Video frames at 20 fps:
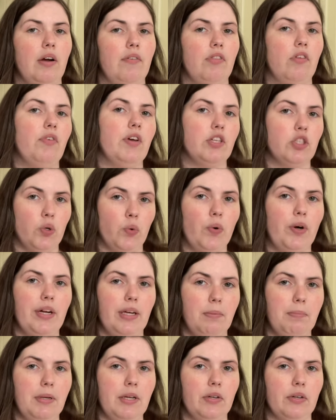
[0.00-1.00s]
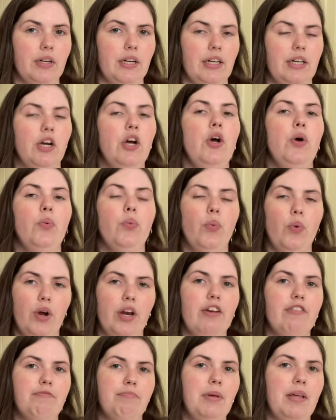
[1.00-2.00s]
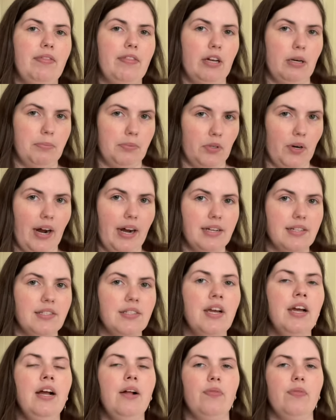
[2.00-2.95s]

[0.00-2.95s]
of the Victorian period would have been their price.